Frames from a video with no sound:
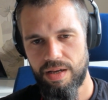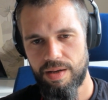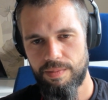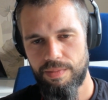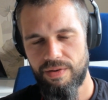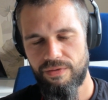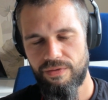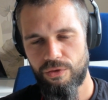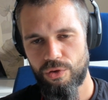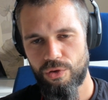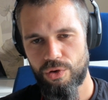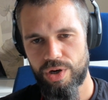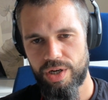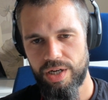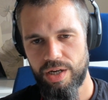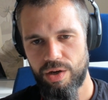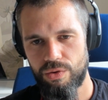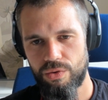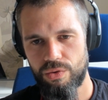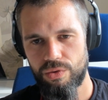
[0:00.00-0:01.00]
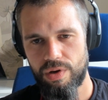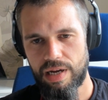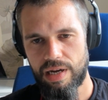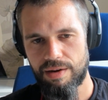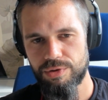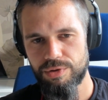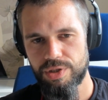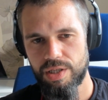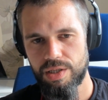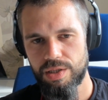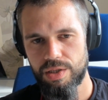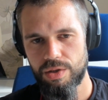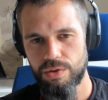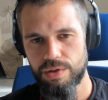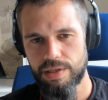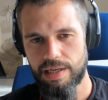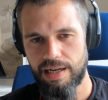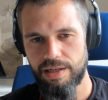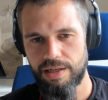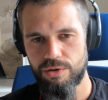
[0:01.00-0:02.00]
before you launched this new
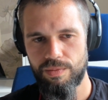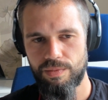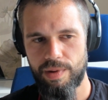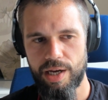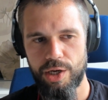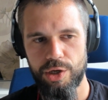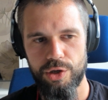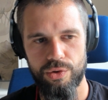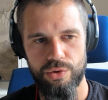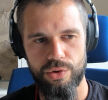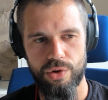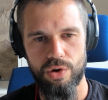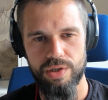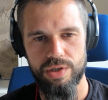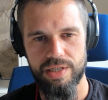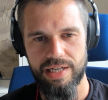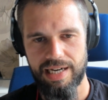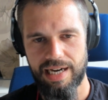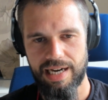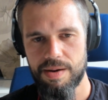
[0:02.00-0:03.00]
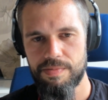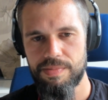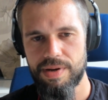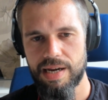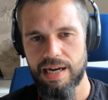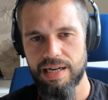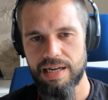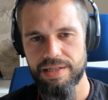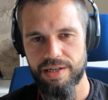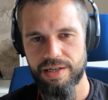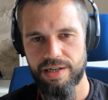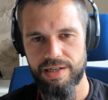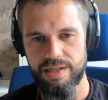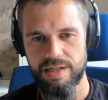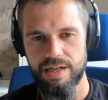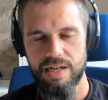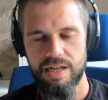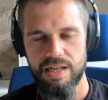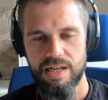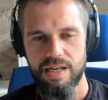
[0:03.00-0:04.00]
site to make sure all the KPIs
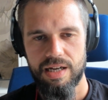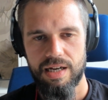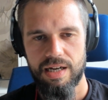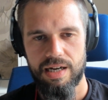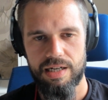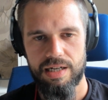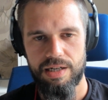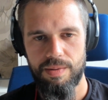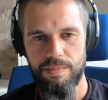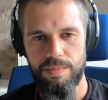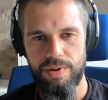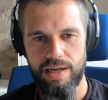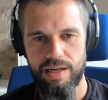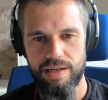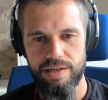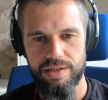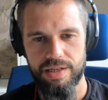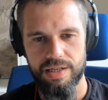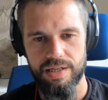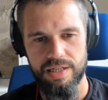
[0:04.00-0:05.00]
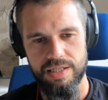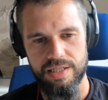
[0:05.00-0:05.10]
are in place.